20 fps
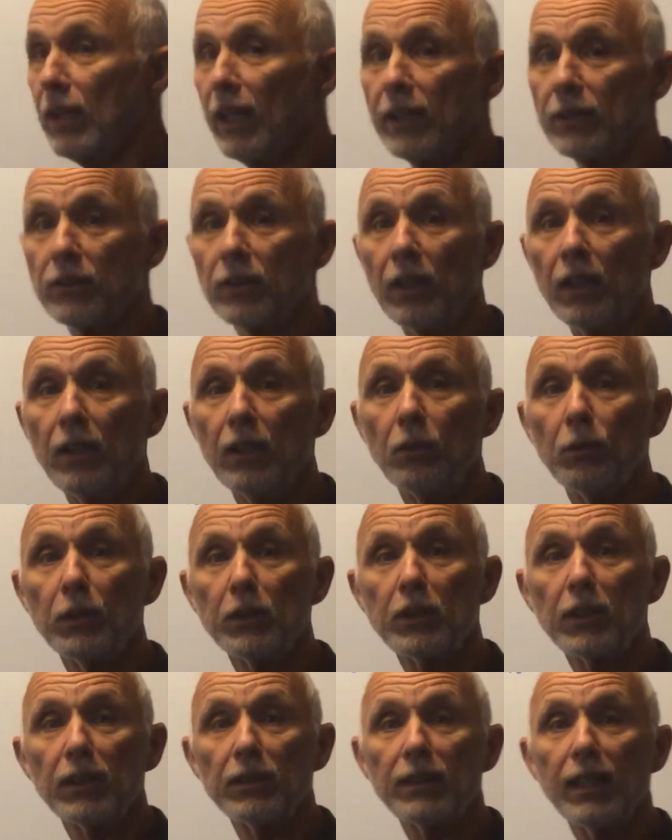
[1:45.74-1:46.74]
test
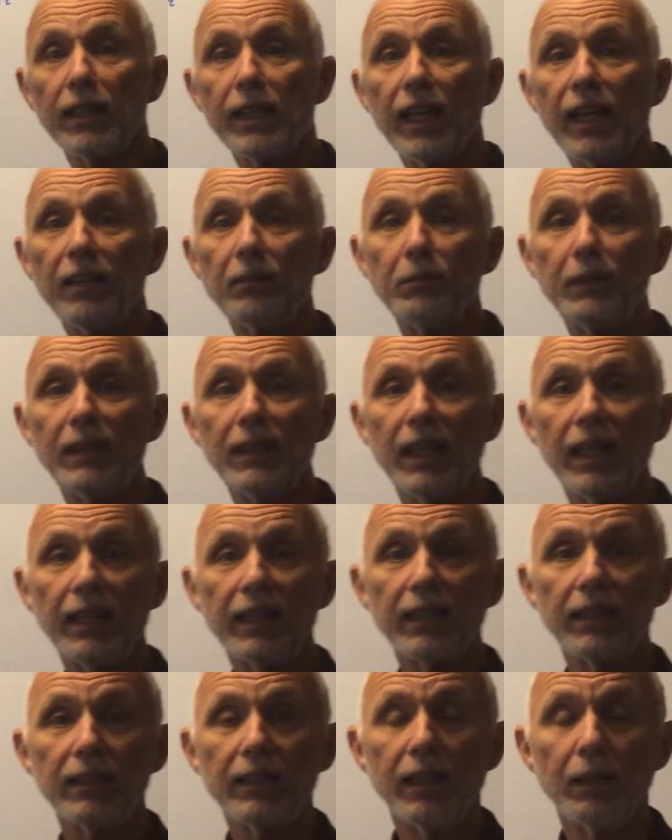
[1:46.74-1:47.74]
was because they gave me
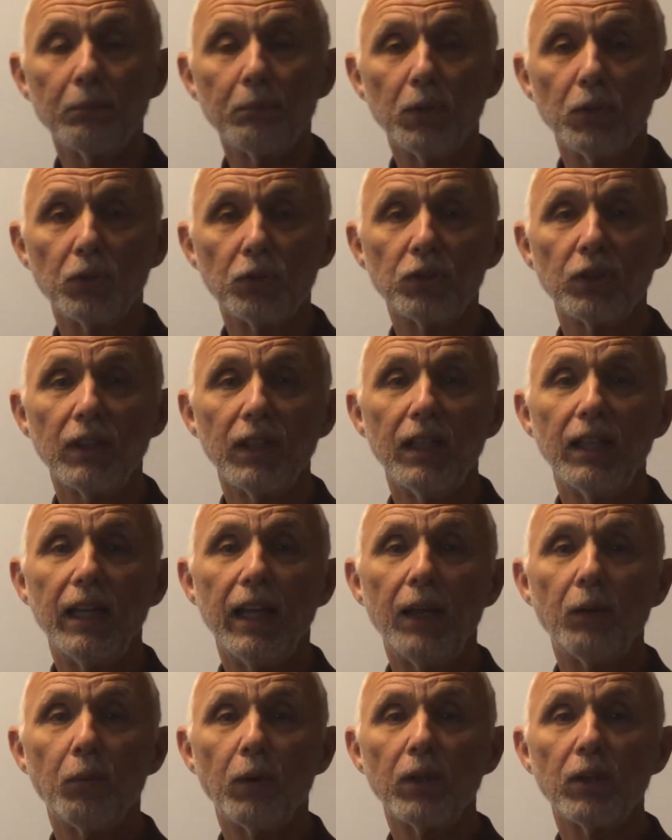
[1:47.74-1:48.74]
naked numbers.
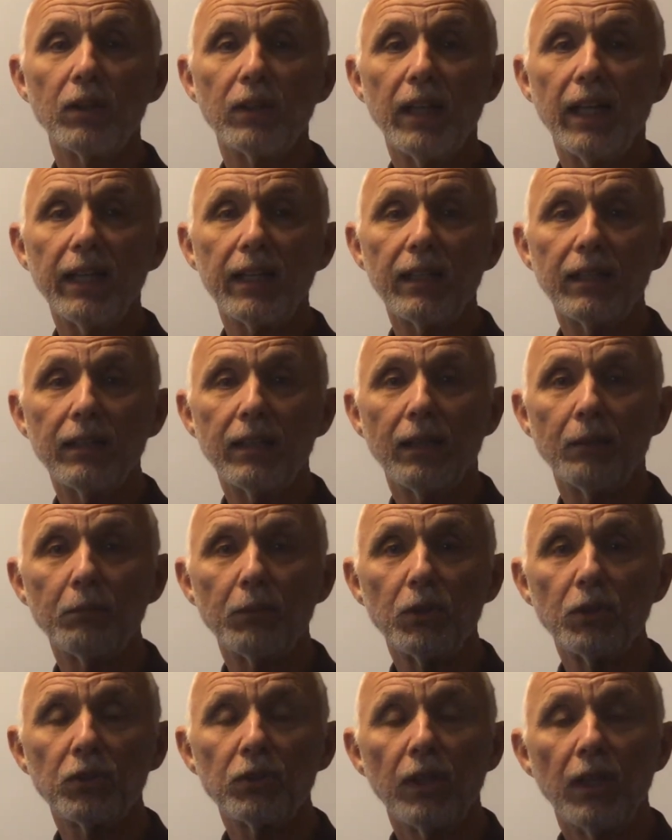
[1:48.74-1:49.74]
And what are naked
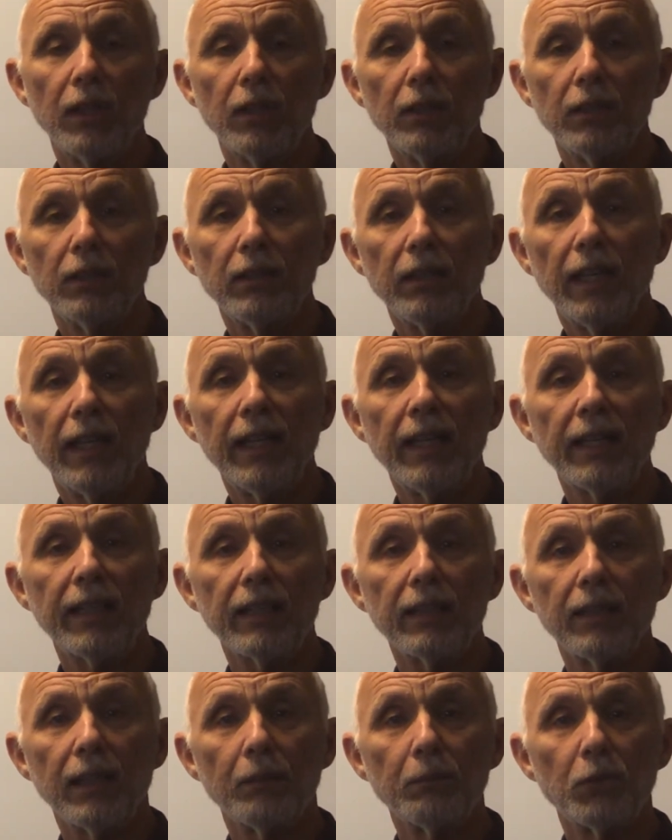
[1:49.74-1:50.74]
numbers?
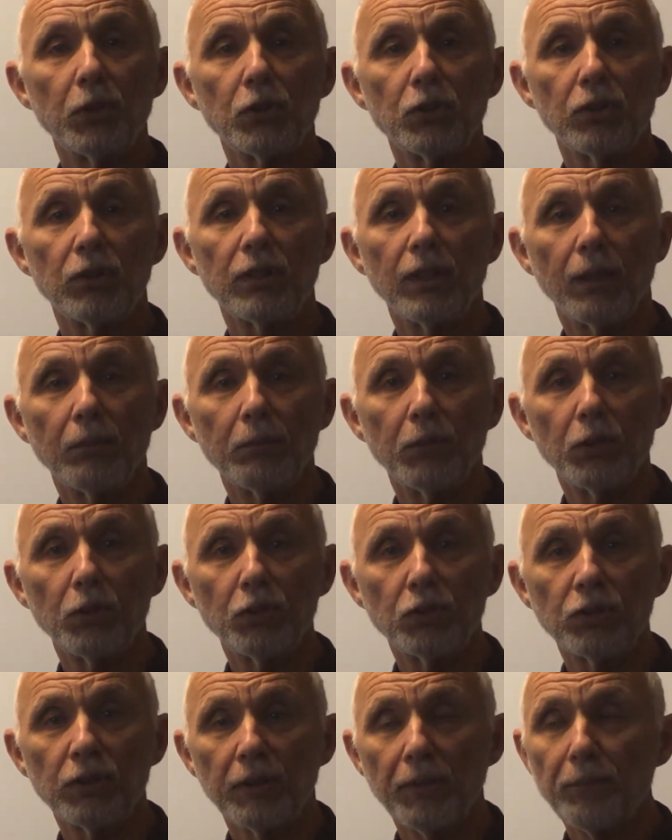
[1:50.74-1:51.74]
Naked numbers are
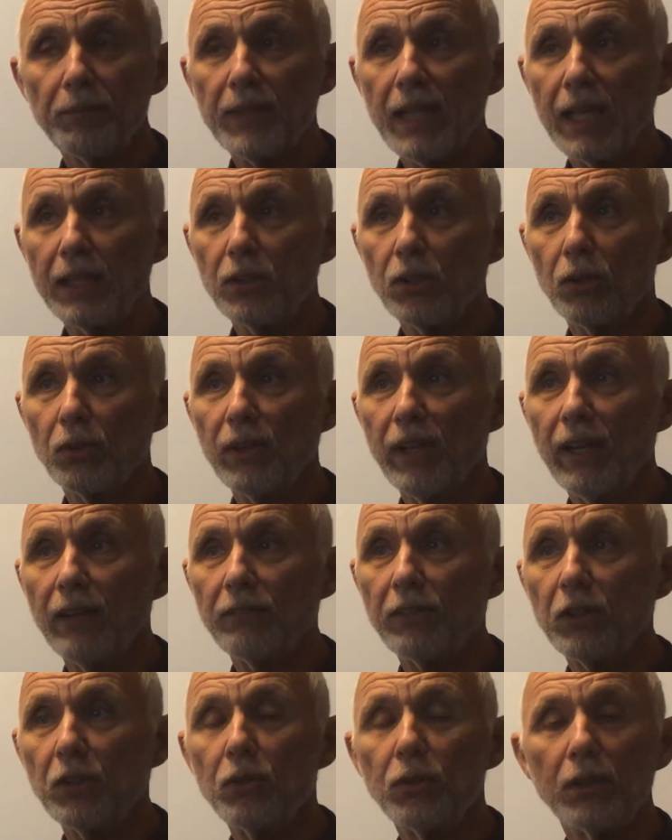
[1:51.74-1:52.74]
numbers that don't
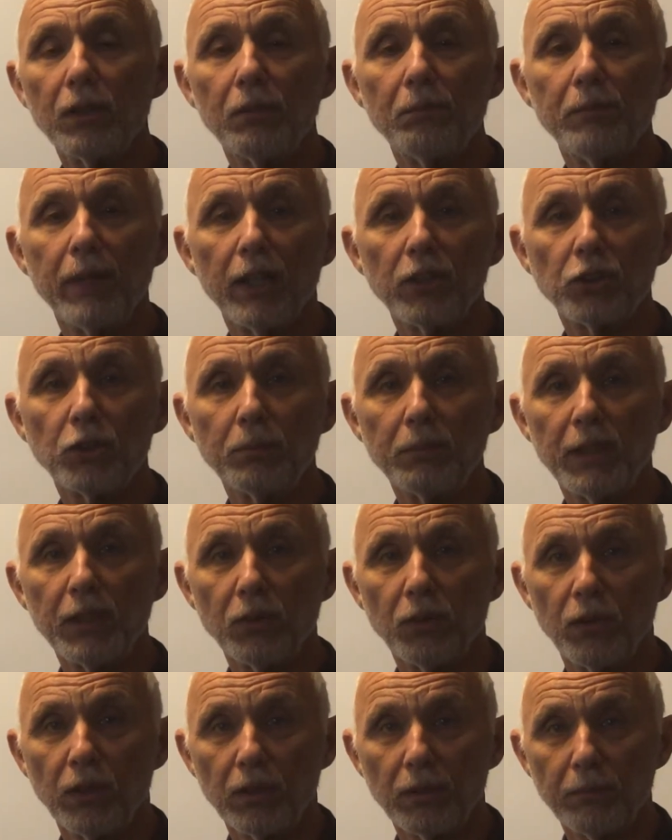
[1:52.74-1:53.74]
have a unit of measurement
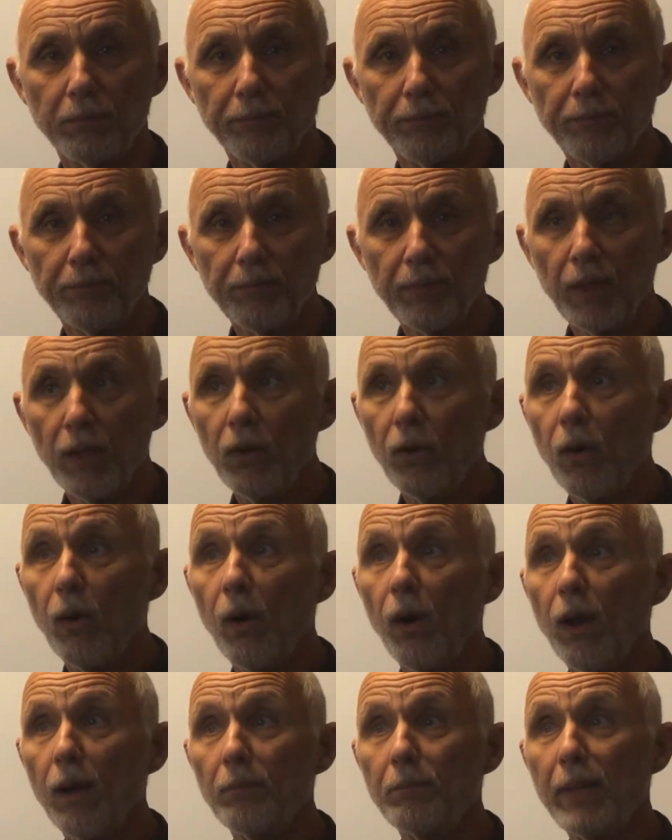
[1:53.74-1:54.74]
on them.
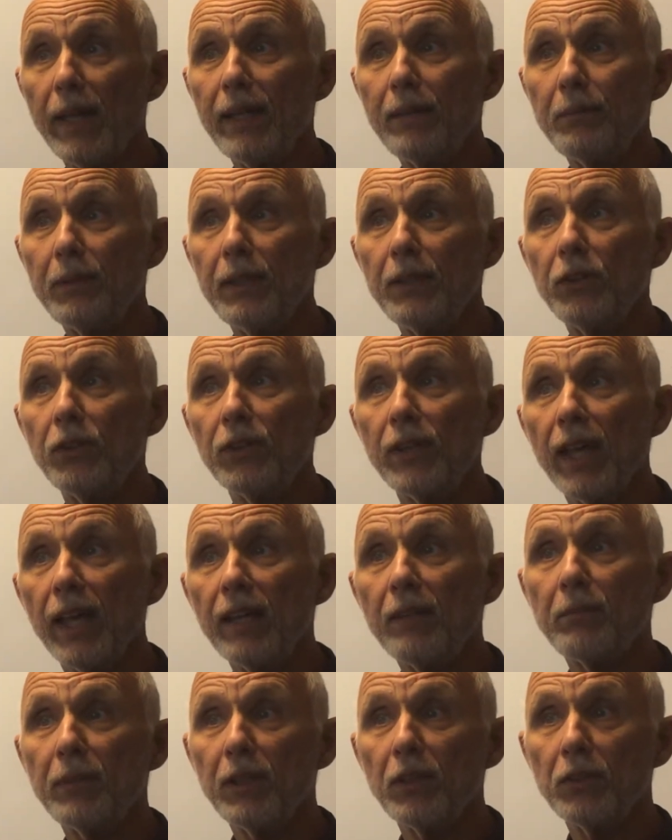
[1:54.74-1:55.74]
Or maybe you
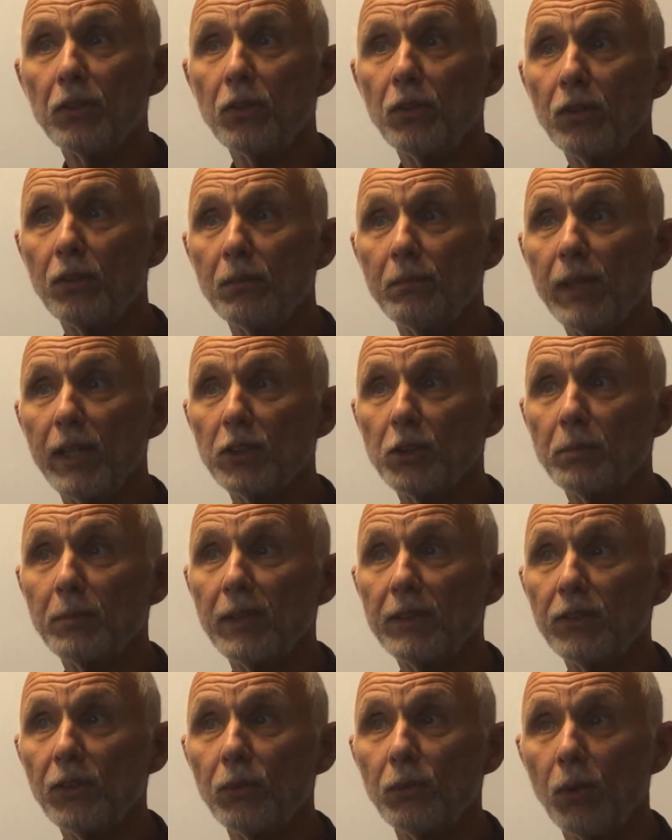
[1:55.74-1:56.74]
gave me a unit of
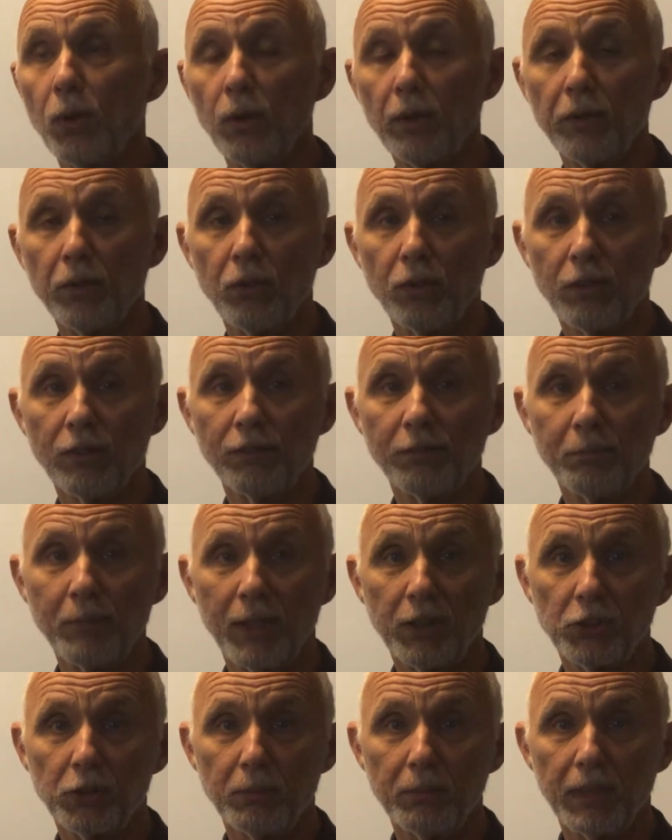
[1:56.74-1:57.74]
measurement, the wrong unit of
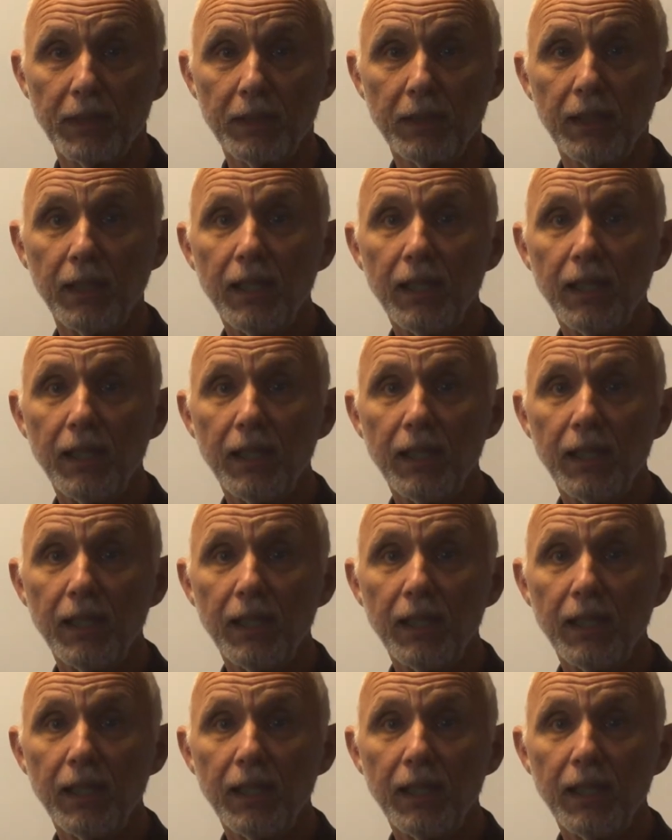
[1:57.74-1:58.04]
measurement.